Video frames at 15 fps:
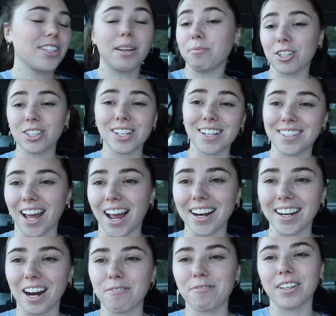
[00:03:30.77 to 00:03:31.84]
I'm just
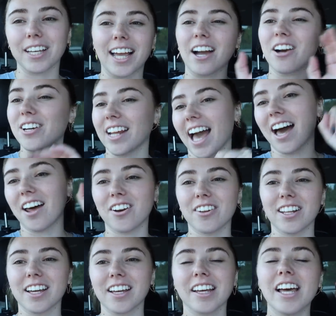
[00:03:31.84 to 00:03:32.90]
excited. I feel like I already had all
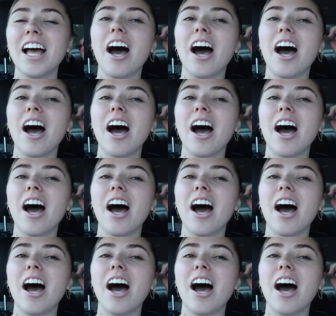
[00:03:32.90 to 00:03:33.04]
the,